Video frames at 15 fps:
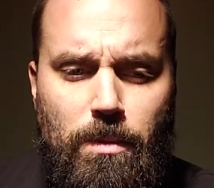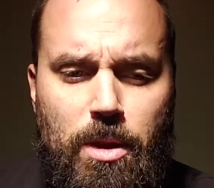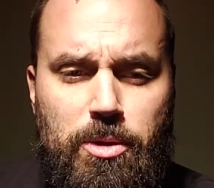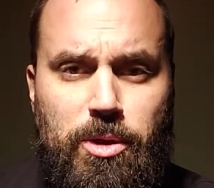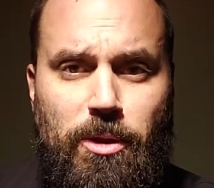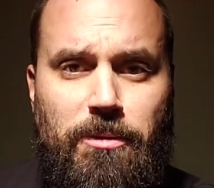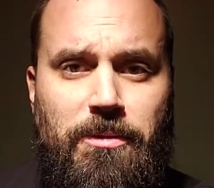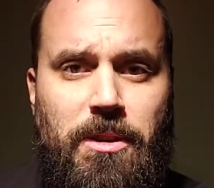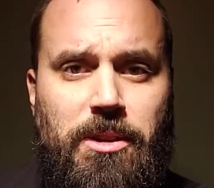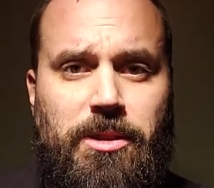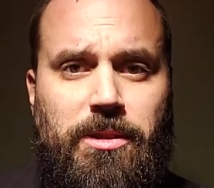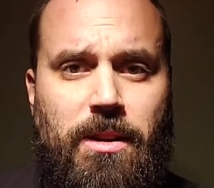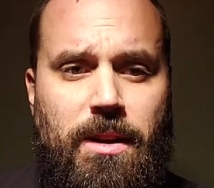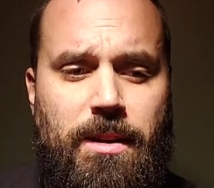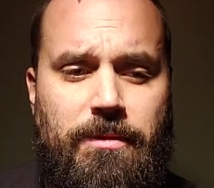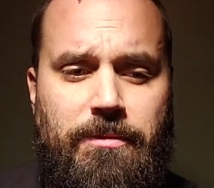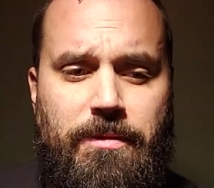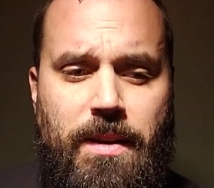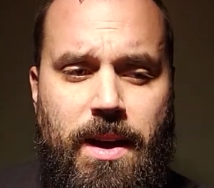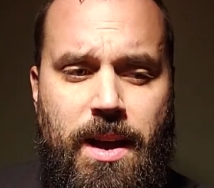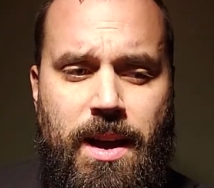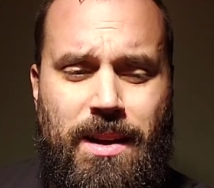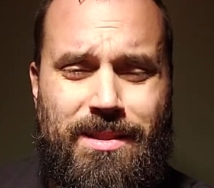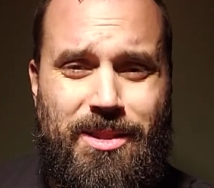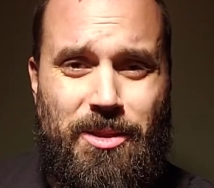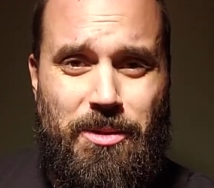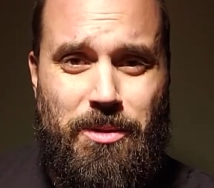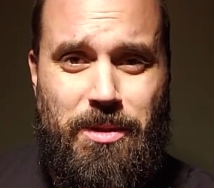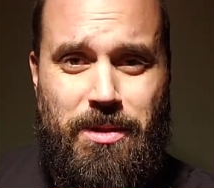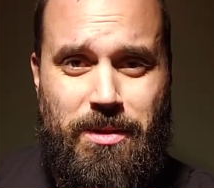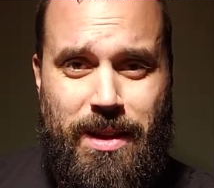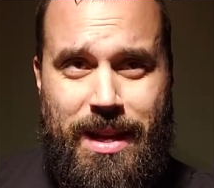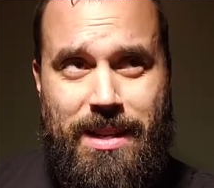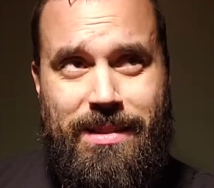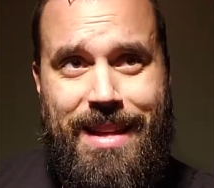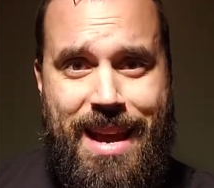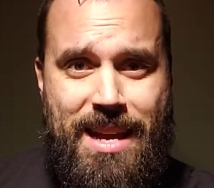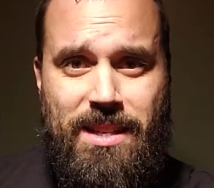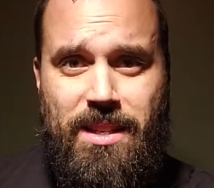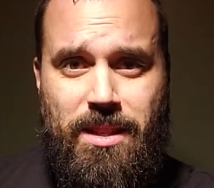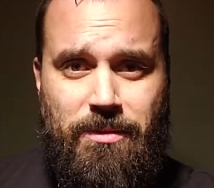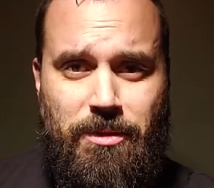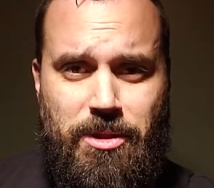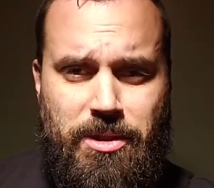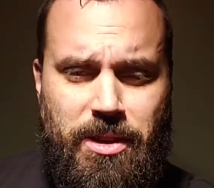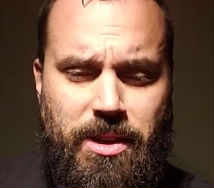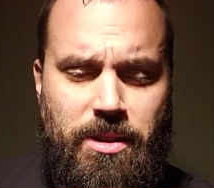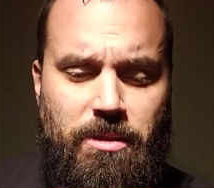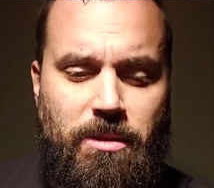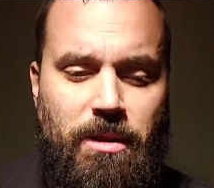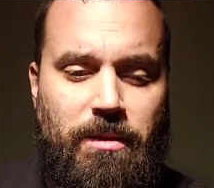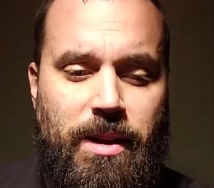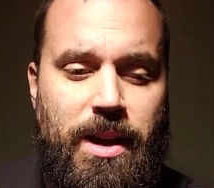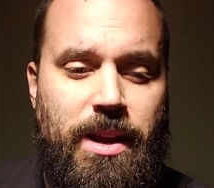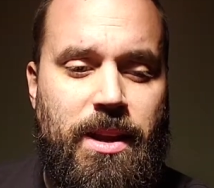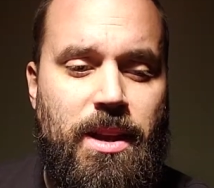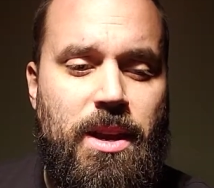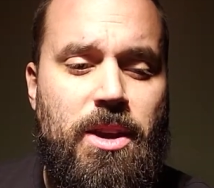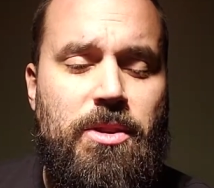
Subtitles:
so first off, so I guess the S is for secure, right?